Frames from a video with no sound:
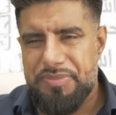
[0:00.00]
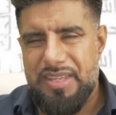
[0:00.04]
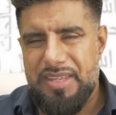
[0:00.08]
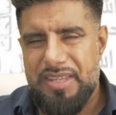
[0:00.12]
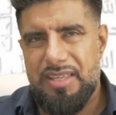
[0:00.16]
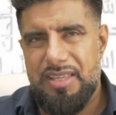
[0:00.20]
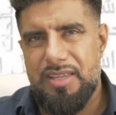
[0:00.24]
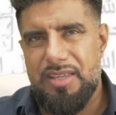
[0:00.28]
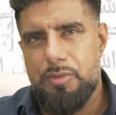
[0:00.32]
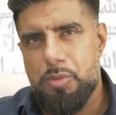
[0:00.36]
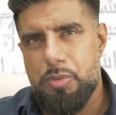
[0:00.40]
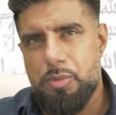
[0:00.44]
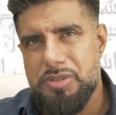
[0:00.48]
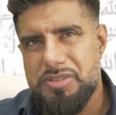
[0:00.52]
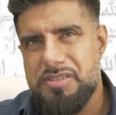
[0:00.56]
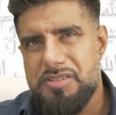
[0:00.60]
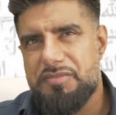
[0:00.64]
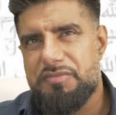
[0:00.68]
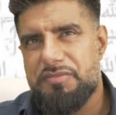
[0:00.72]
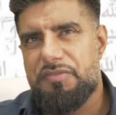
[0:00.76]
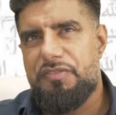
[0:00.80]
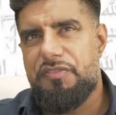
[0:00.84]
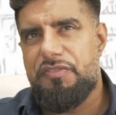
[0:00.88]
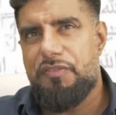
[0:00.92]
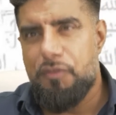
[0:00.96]
it
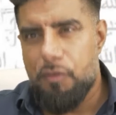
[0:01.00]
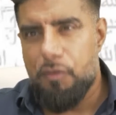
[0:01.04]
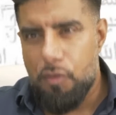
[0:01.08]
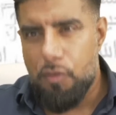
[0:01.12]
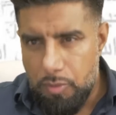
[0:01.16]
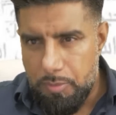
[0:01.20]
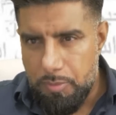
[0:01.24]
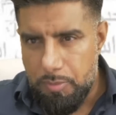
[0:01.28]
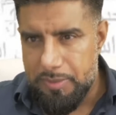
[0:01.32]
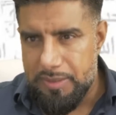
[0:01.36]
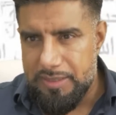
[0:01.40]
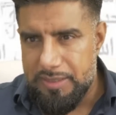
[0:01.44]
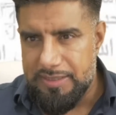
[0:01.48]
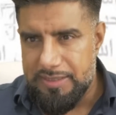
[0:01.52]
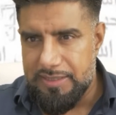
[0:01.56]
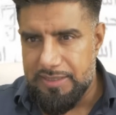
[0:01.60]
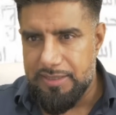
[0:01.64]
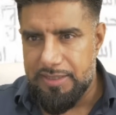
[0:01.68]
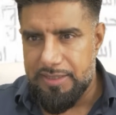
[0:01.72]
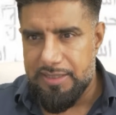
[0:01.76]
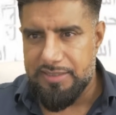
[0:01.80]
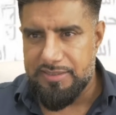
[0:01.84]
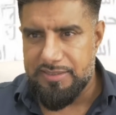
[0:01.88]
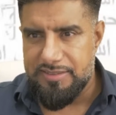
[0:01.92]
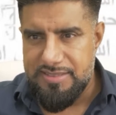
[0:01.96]
wasn't formally
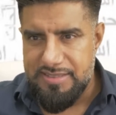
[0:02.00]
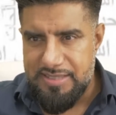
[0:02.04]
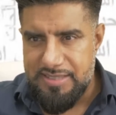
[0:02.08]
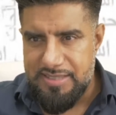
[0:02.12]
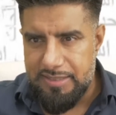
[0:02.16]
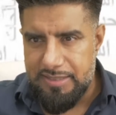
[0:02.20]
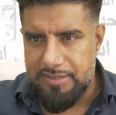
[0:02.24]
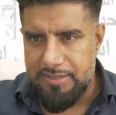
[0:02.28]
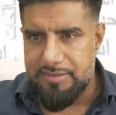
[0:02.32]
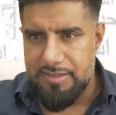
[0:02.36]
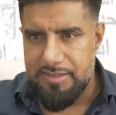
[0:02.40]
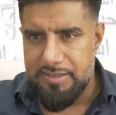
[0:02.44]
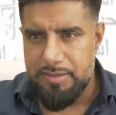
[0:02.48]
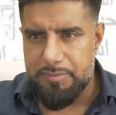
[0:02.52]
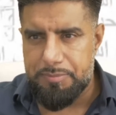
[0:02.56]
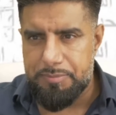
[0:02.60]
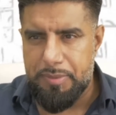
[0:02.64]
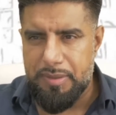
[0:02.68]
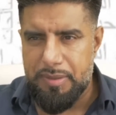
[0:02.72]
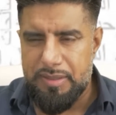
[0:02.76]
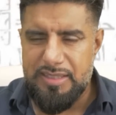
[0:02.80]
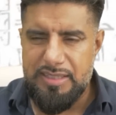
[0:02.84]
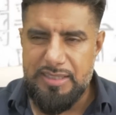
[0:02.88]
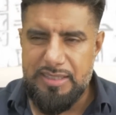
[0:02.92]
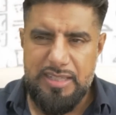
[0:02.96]
instated,
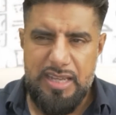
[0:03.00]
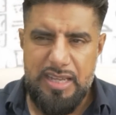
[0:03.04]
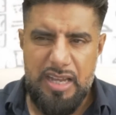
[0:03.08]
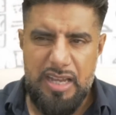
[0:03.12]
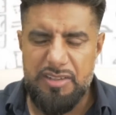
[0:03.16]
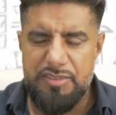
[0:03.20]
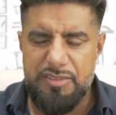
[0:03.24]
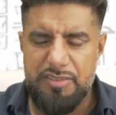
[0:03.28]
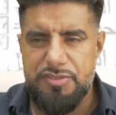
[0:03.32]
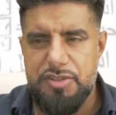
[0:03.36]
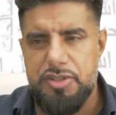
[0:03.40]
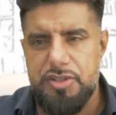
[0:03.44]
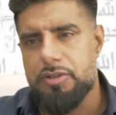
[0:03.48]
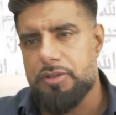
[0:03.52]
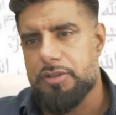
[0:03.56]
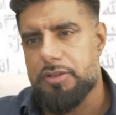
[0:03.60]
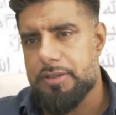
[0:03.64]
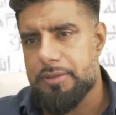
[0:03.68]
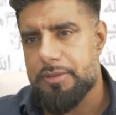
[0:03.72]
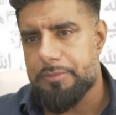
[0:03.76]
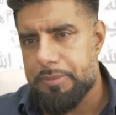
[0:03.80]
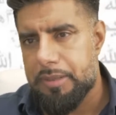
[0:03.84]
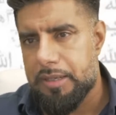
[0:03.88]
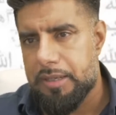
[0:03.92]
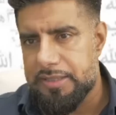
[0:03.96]
but he kind of turned
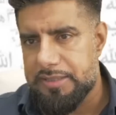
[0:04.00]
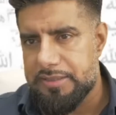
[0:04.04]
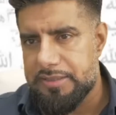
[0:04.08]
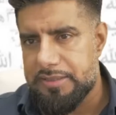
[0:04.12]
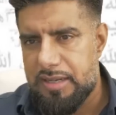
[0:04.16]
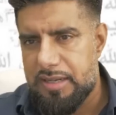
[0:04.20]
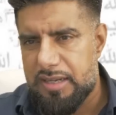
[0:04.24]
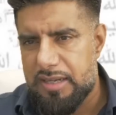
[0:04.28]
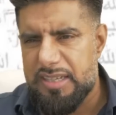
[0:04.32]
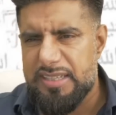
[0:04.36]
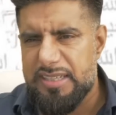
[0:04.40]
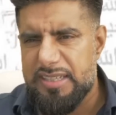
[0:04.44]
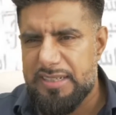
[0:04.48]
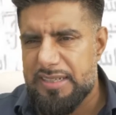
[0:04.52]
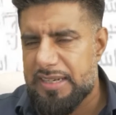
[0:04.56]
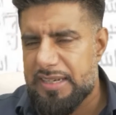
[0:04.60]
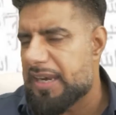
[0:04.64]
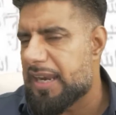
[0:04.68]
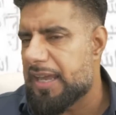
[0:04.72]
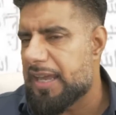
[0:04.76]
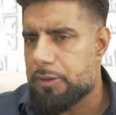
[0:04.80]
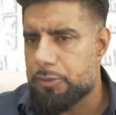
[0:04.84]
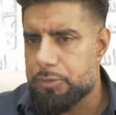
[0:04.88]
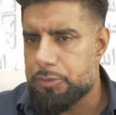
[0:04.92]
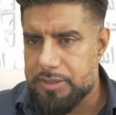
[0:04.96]
a blind eye and
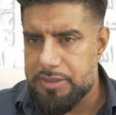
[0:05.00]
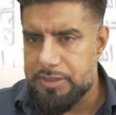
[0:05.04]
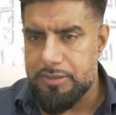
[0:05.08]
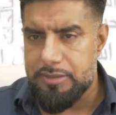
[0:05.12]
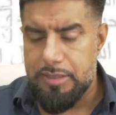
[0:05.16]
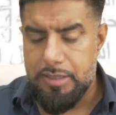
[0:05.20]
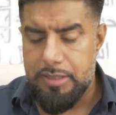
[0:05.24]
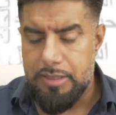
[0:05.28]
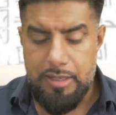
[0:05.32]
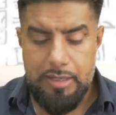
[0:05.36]
allowed it,